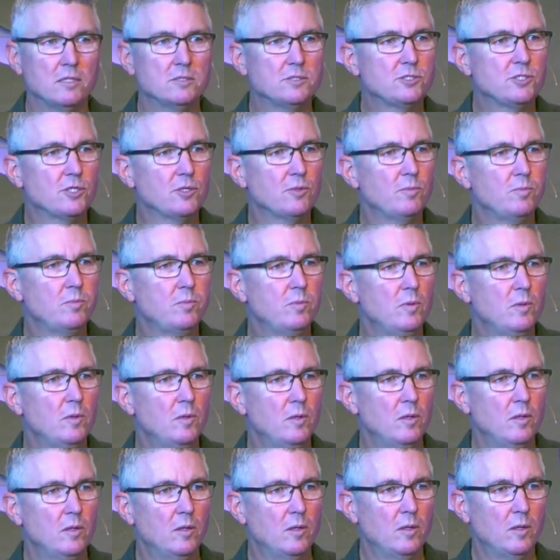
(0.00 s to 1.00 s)
And so,
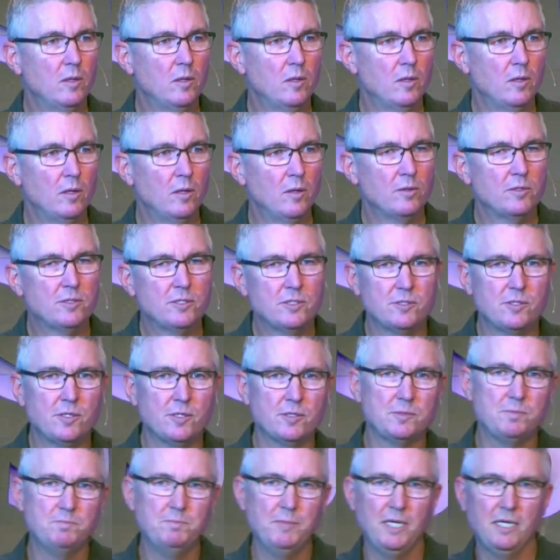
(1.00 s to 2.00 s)
since
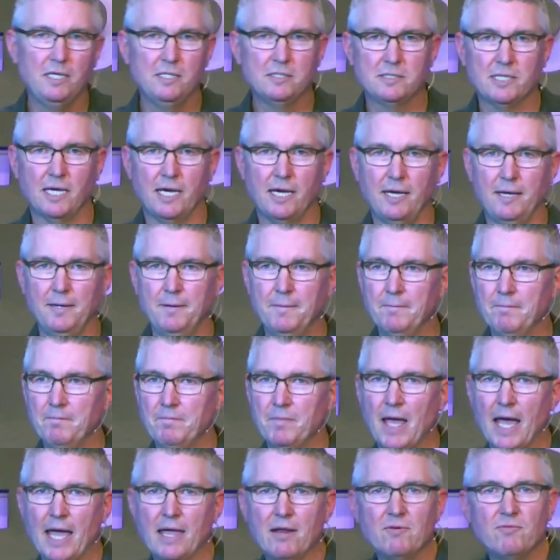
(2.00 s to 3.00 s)
this means I
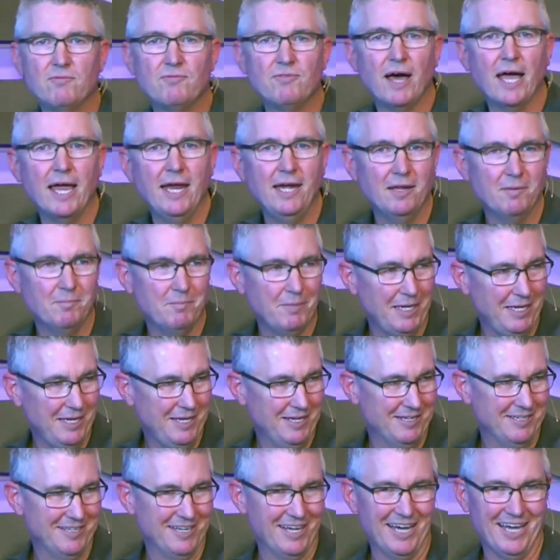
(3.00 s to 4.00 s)
invite him
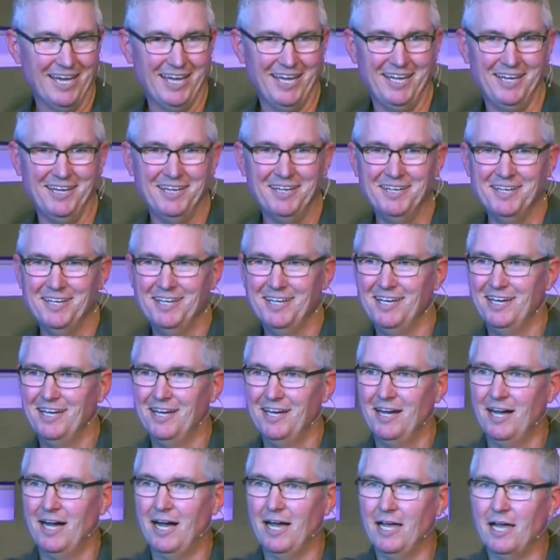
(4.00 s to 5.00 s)
in.
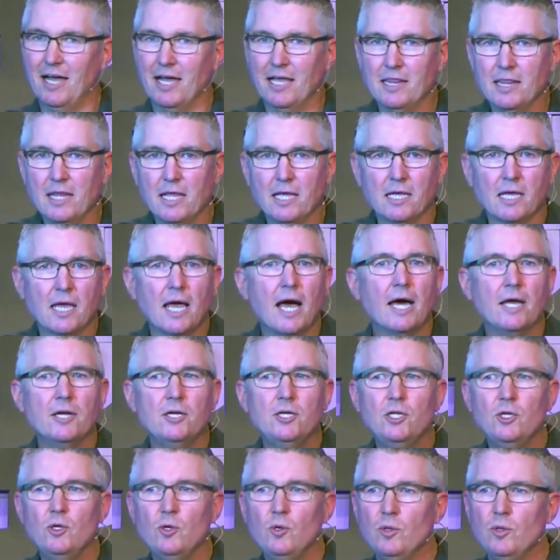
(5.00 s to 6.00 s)
I let God